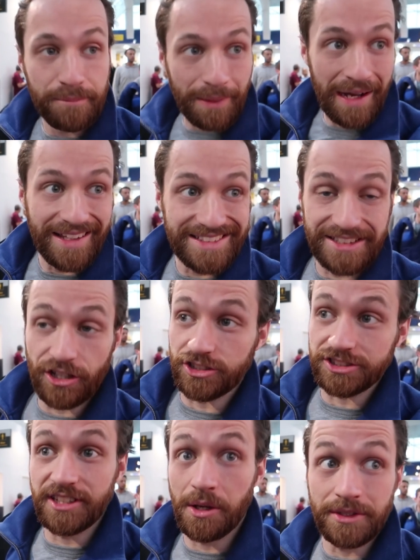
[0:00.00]
but there's a lot
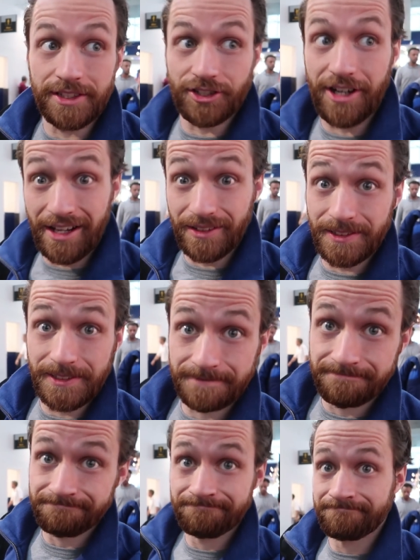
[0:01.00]
of snow on the ground.
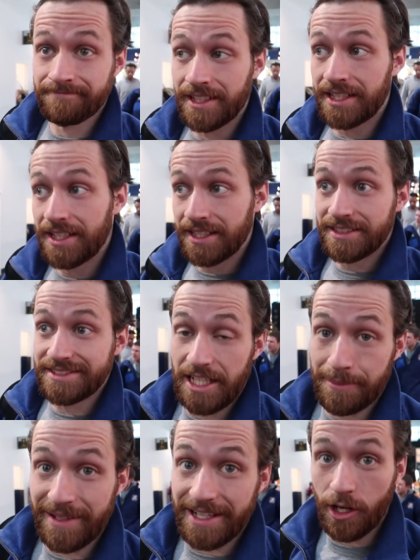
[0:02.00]
It's
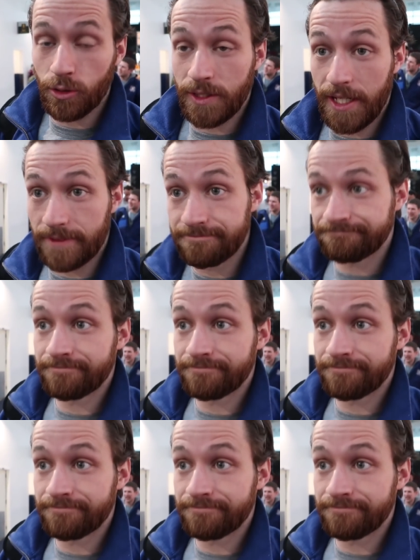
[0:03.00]
going to be colder.